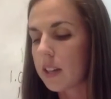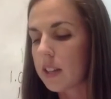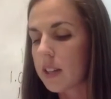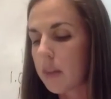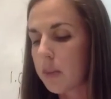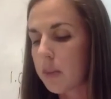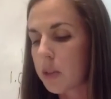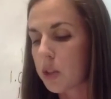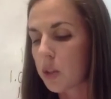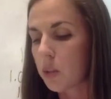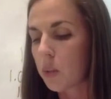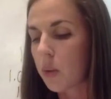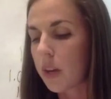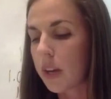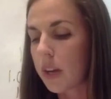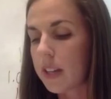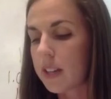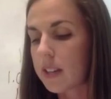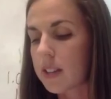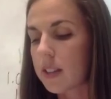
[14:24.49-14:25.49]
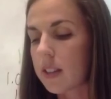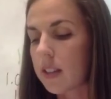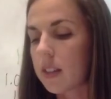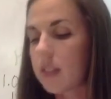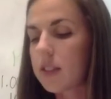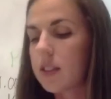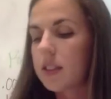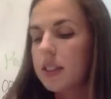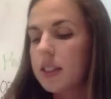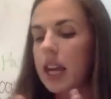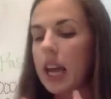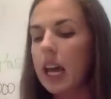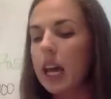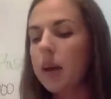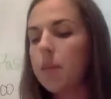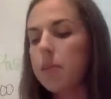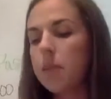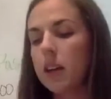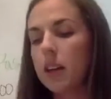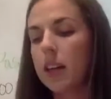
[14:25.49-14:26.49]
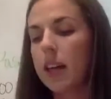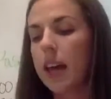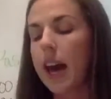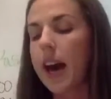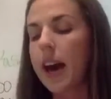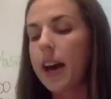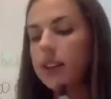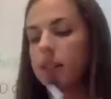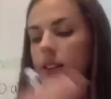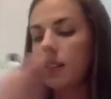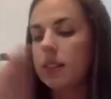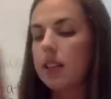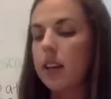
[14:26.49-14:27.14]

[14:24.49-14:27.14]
temperature 1 is the same gas